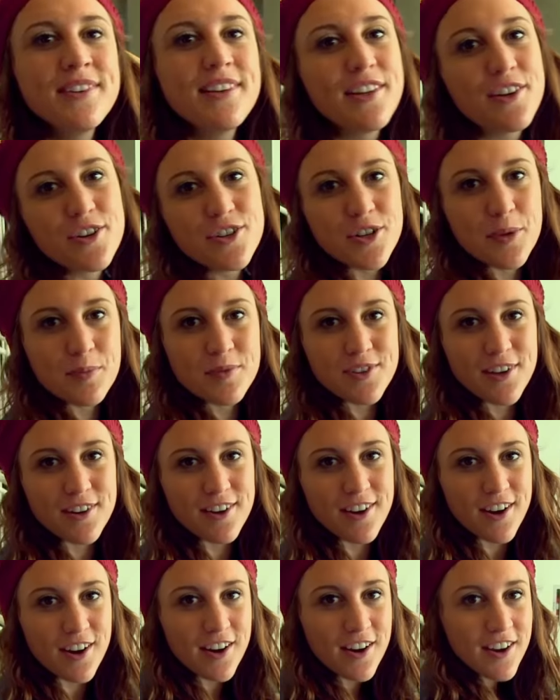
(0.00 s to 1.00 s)
Leadership
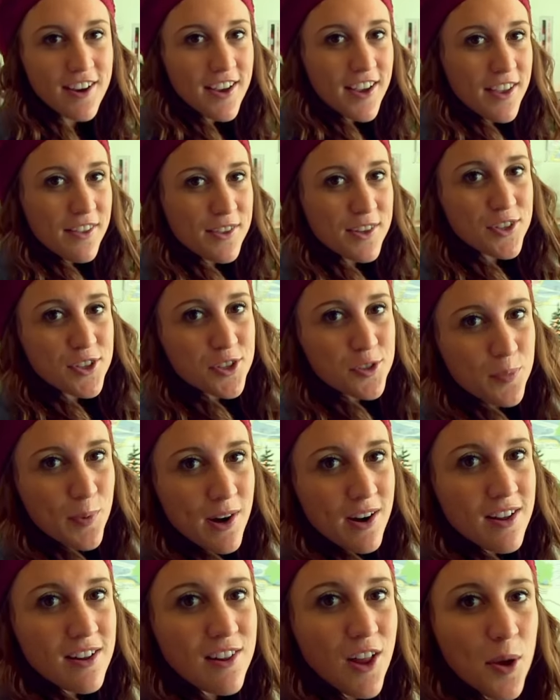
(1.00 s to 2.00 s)
Center. This is
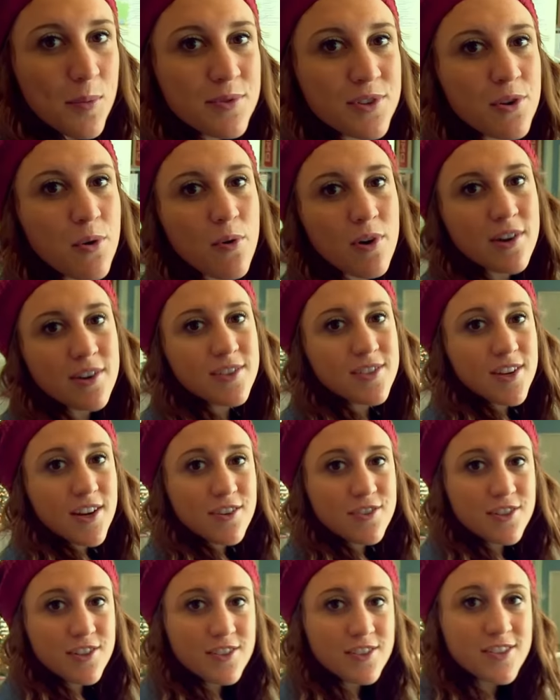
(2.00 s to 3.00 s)
where all the clubs and
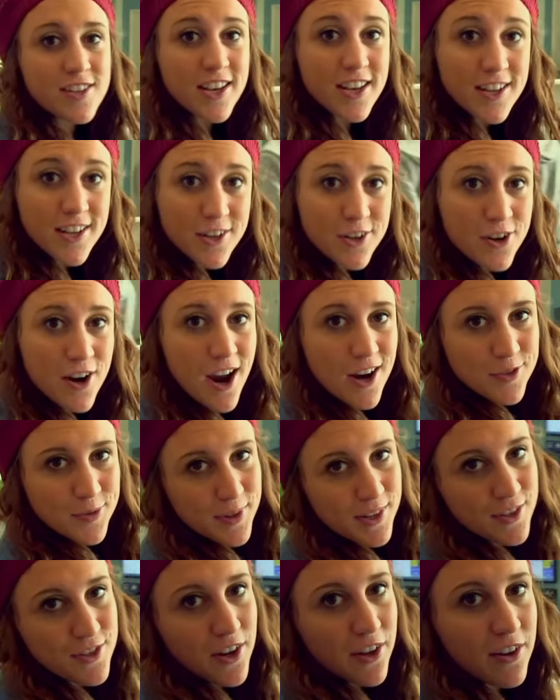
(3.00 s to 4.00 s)
organizations can
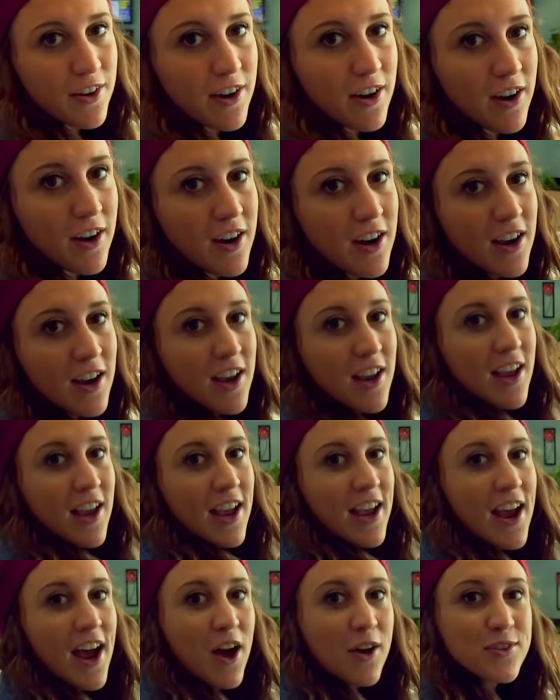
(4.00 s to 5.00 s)
interact with each other.
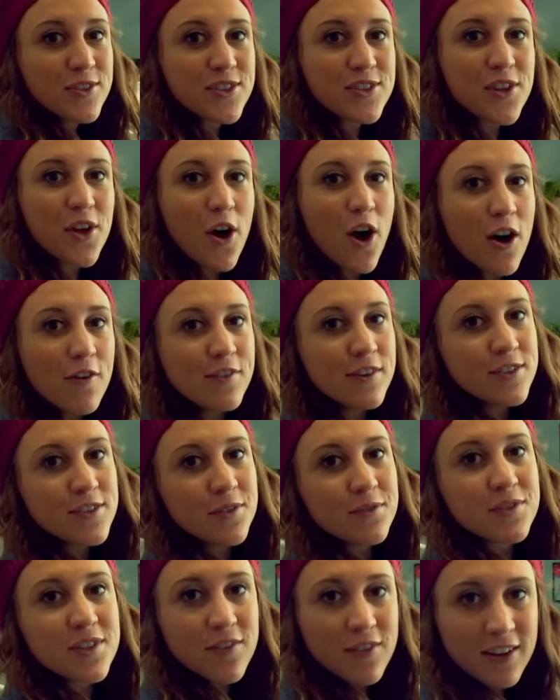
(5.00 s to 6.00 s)
It houses the
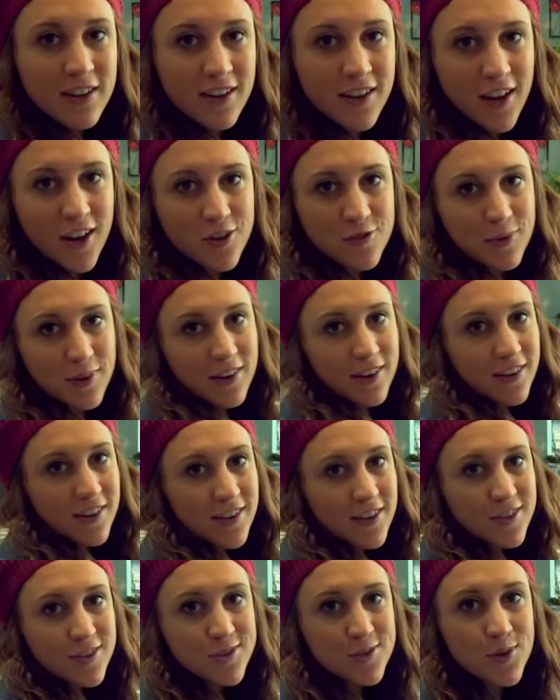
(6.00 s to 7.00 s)
Office of Civic
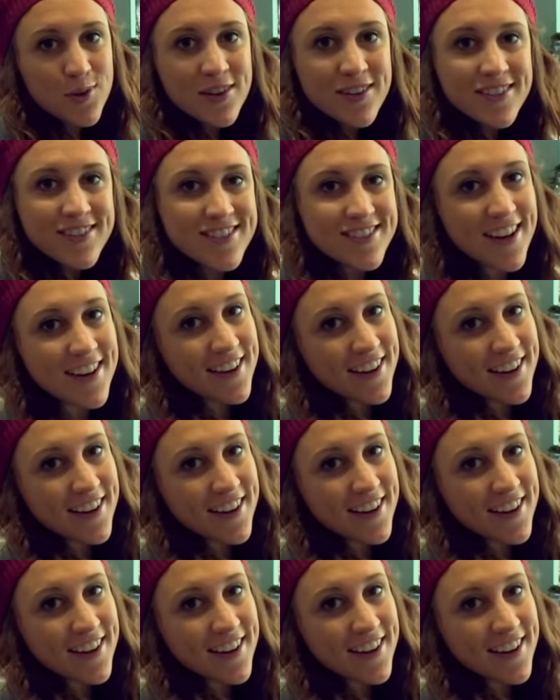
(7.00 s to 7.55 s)
Engagement, Student